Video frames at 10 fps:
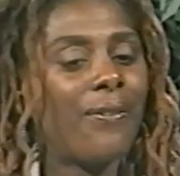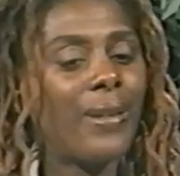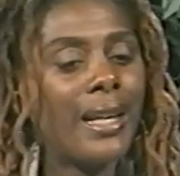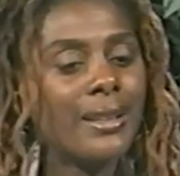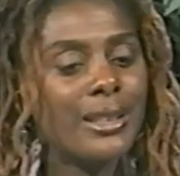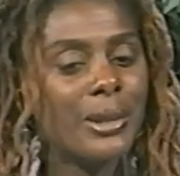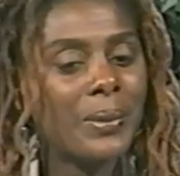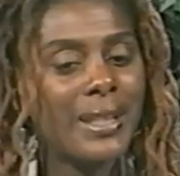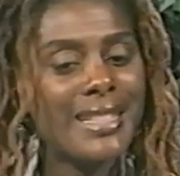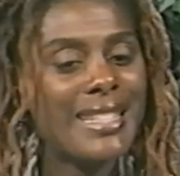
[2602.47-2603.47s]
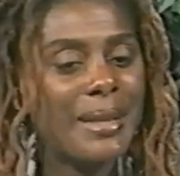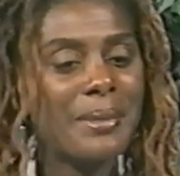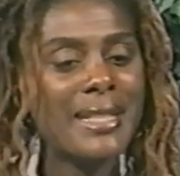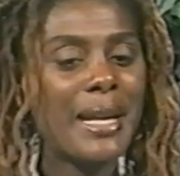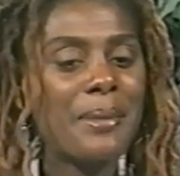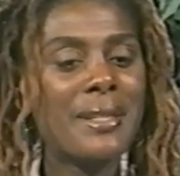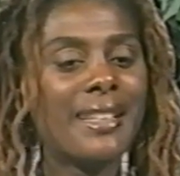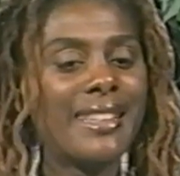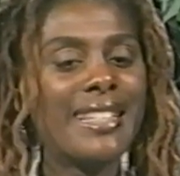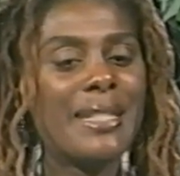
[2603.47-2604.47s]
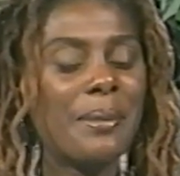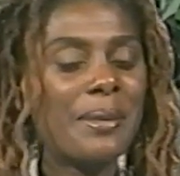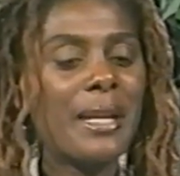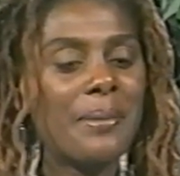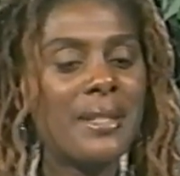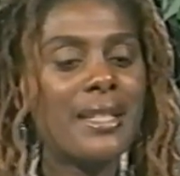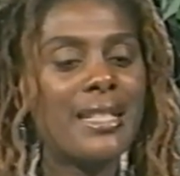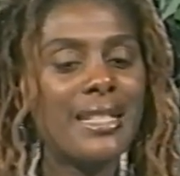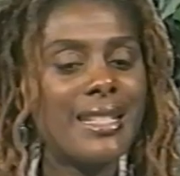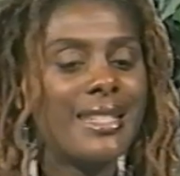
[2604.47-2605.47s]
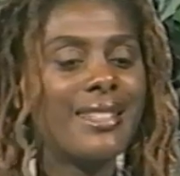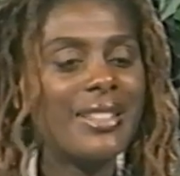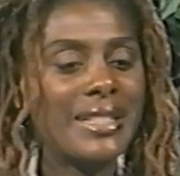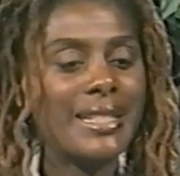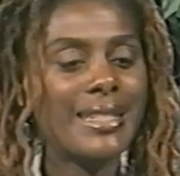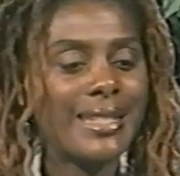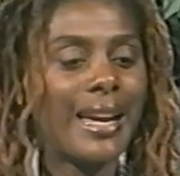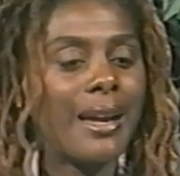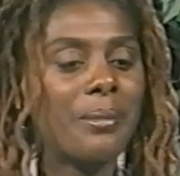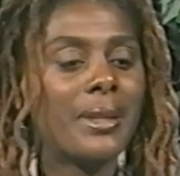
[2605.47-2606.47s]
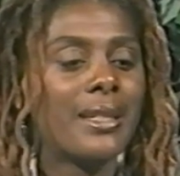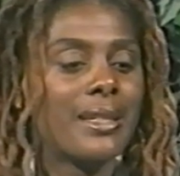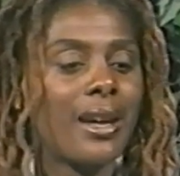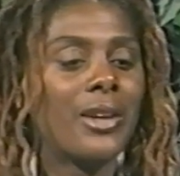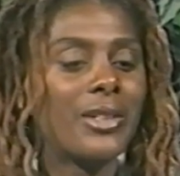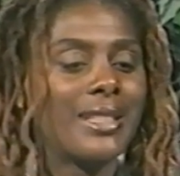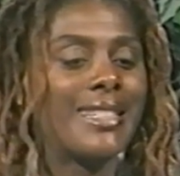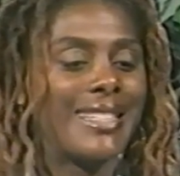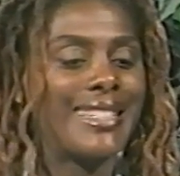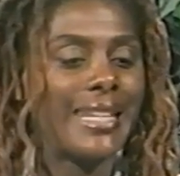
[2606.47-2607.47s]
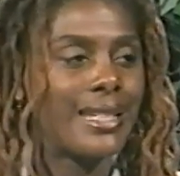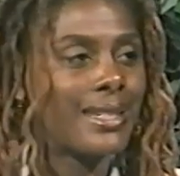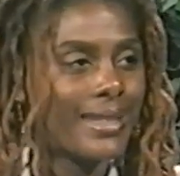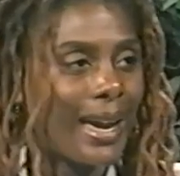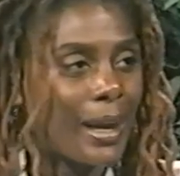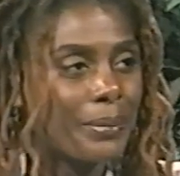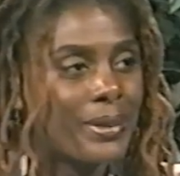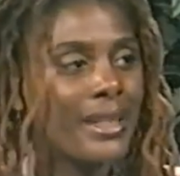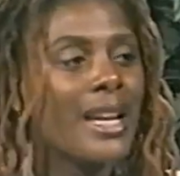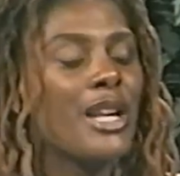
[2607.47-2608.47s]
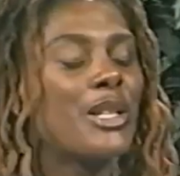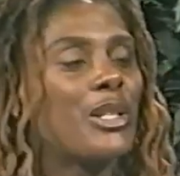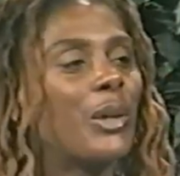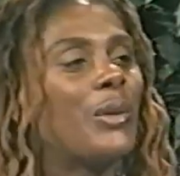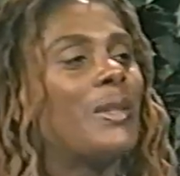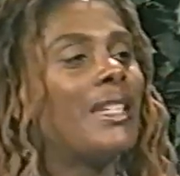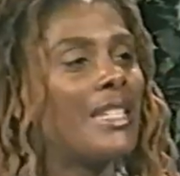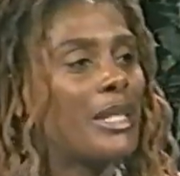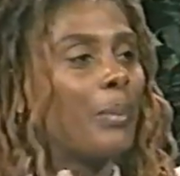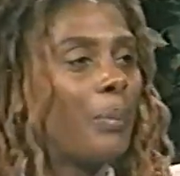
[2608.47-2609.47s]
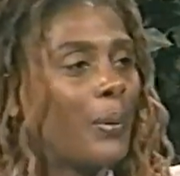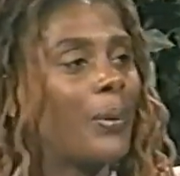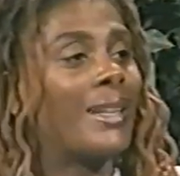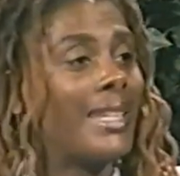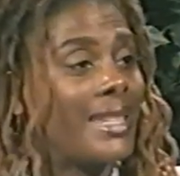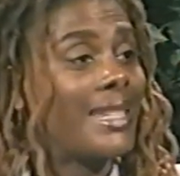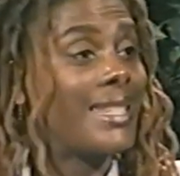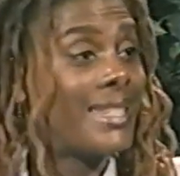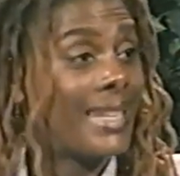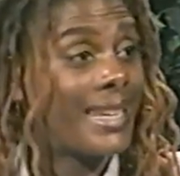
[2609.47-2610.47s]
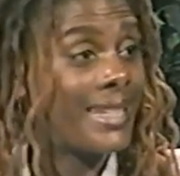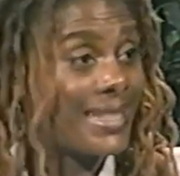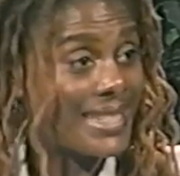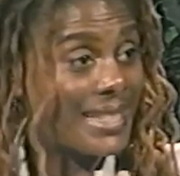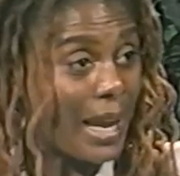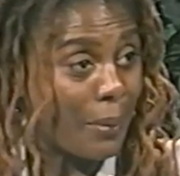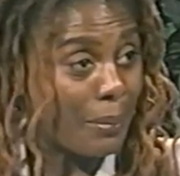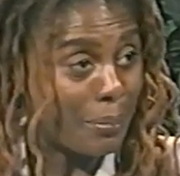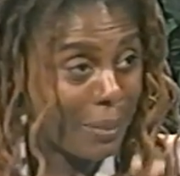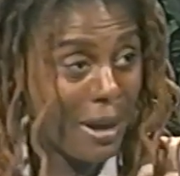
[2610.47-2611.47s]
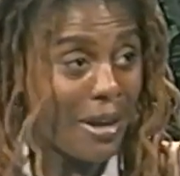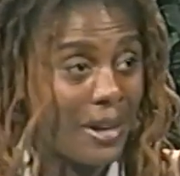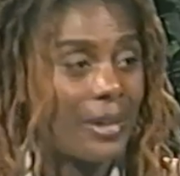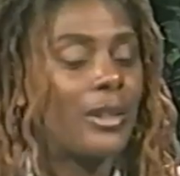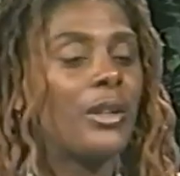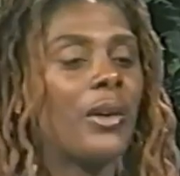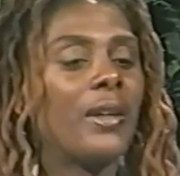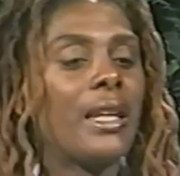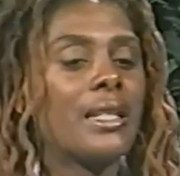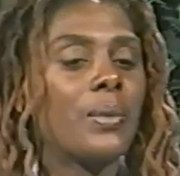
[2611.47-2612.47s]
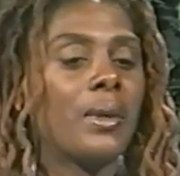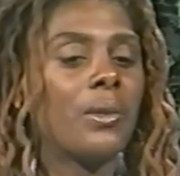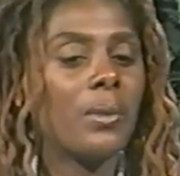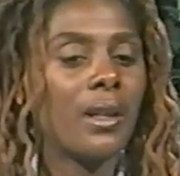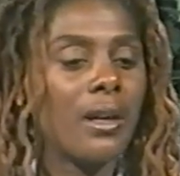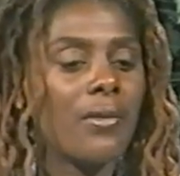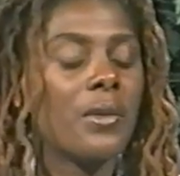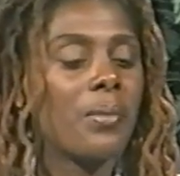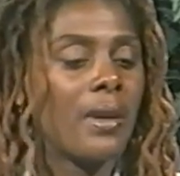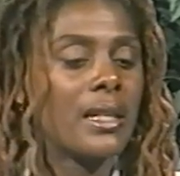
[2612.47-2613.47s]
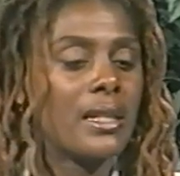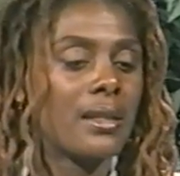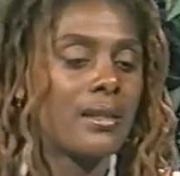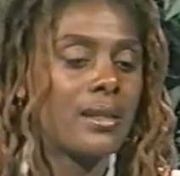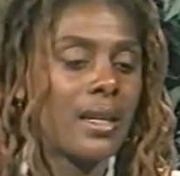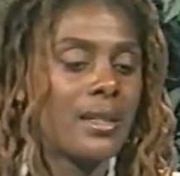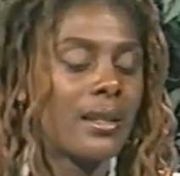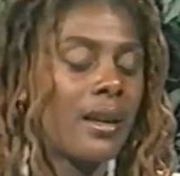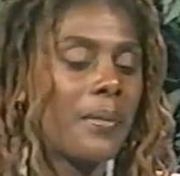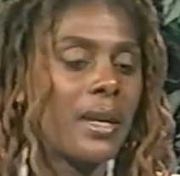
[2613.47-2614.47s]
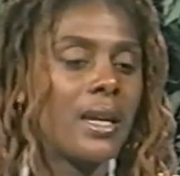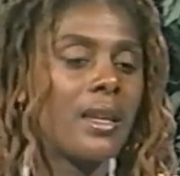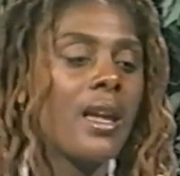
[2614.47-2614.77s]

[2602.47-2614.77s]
fluctuates sometimes. I think sometimes it's easier to stop, but it's harder to stay stopped. So you need support in the stay and stop part, you know, and that's where the recovery process come in,